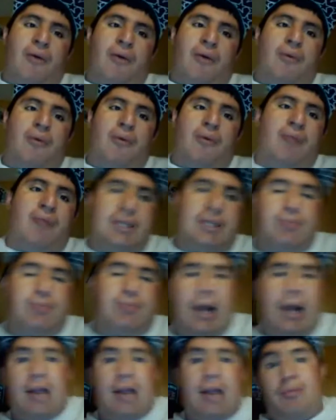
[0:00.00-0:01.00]
The Cubs might
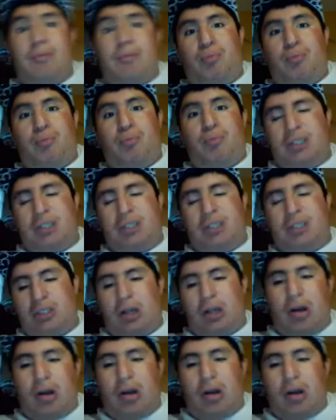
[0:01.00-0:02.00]
move on.
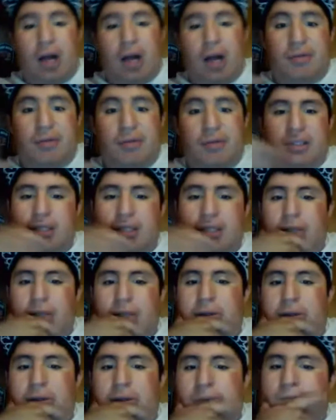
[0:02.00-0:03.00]

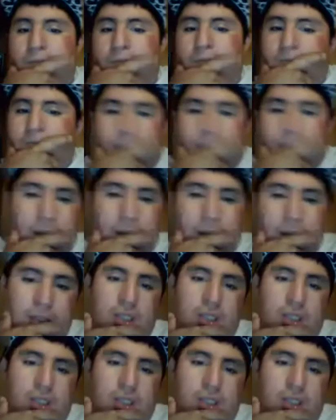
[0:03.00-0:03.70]
Francis Byer